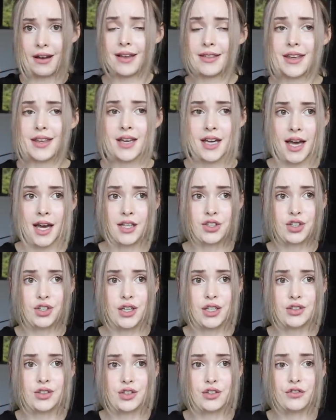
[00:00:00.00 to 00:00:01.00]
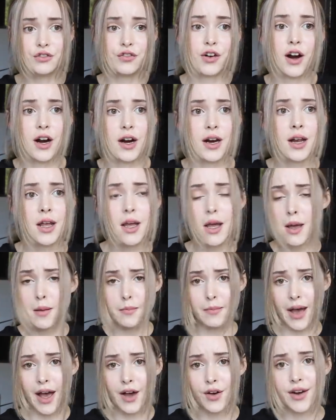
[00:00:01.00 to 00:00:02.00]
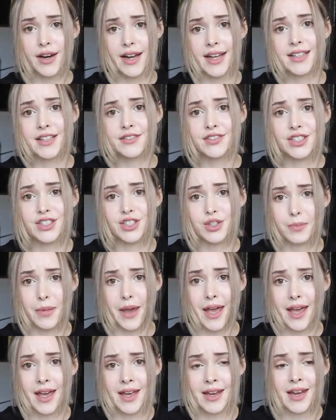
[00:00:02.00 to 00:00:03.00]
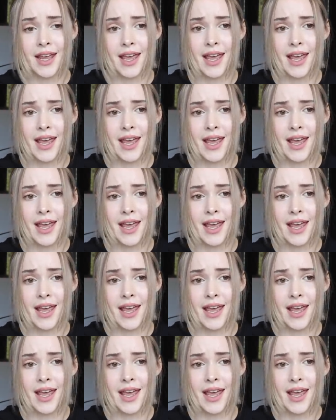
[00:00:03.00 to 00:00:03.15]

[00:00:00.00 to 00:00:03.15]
I think I took it too far back when I lived in Japan,